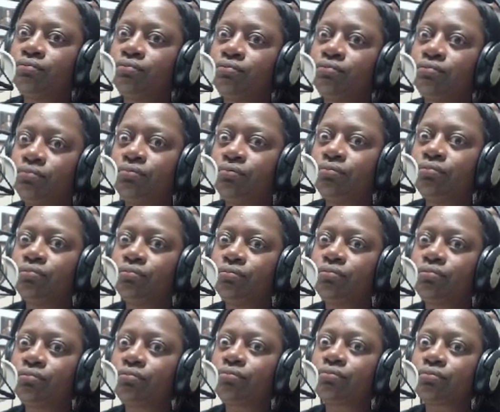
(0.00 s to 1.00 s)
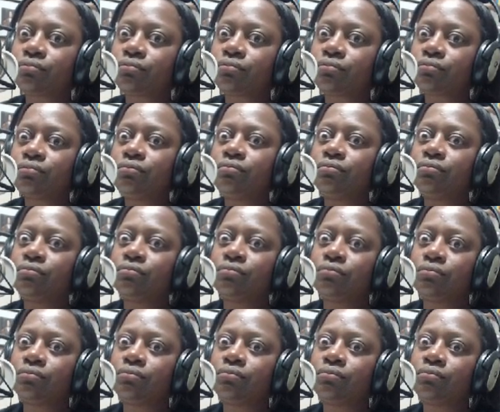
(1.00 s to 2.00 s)

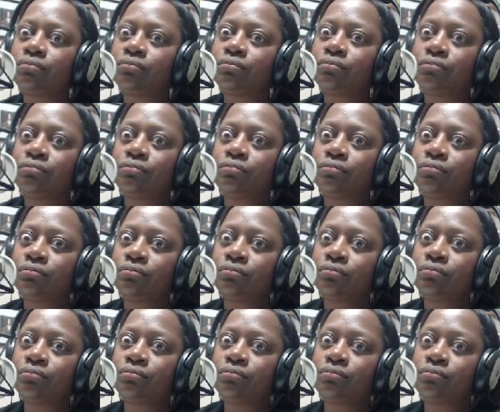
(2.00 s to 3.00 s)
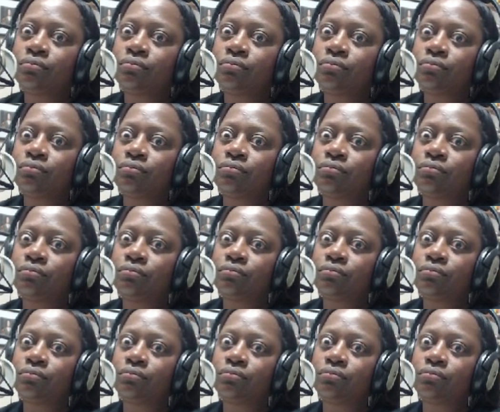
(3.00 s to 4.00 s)

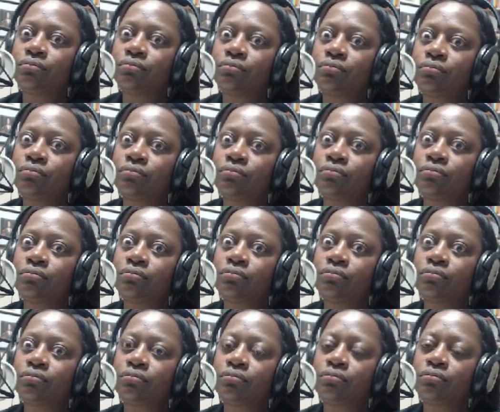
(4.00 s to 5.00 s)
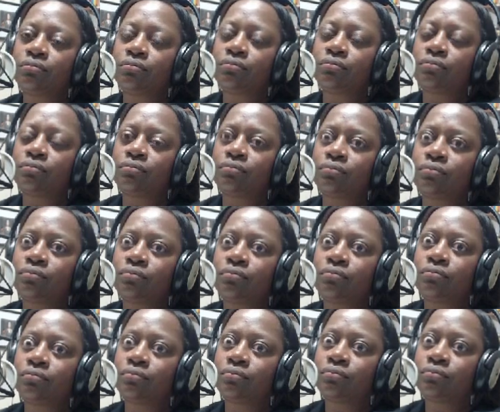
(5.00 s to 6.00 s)

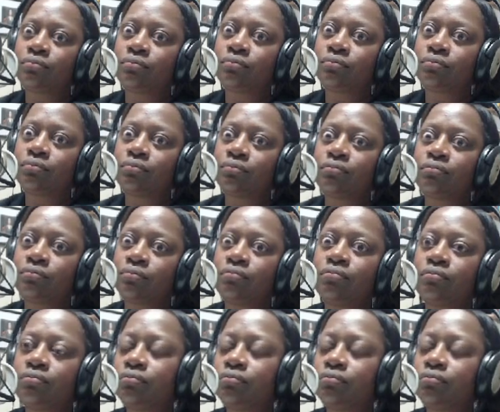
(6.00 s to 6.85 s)
This person isn't speaking.